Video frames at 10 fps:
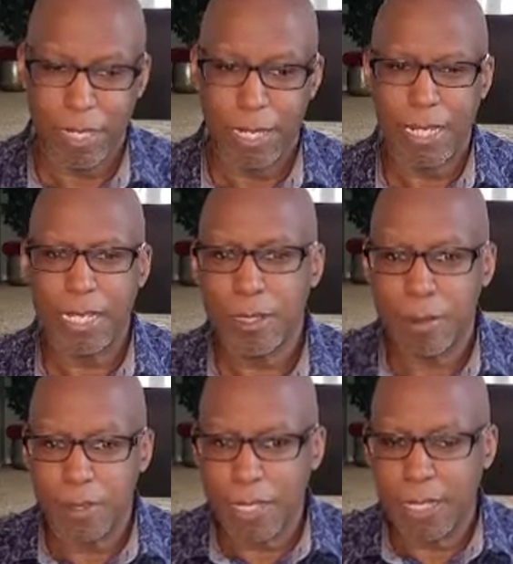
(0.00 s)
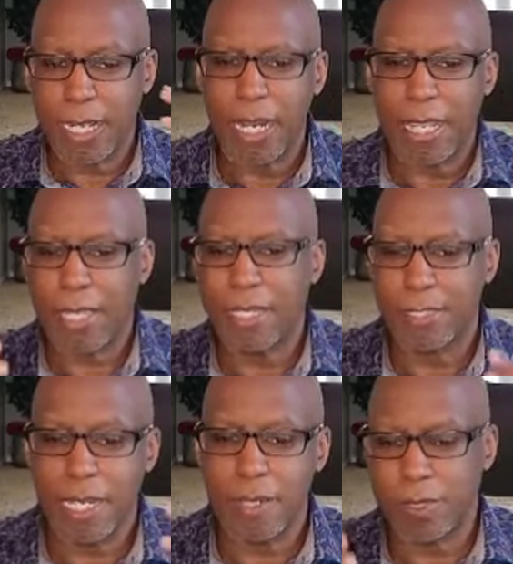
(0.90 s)
And that's the thing that I think
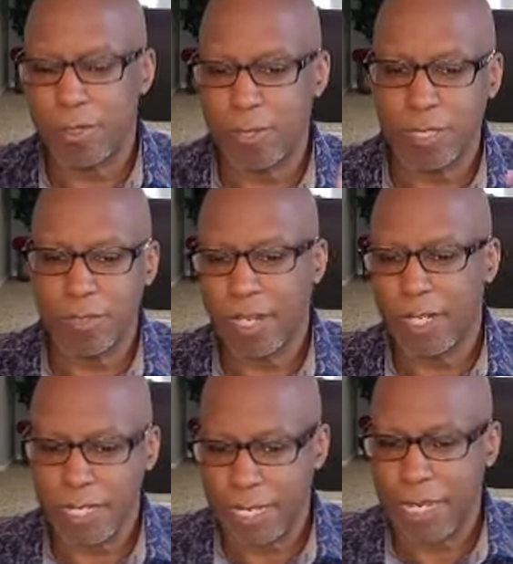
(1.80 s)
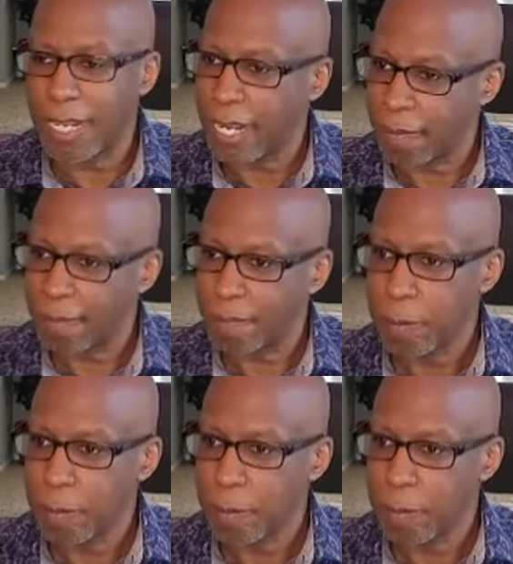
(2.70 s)
James is really mm. trying to mm. get at.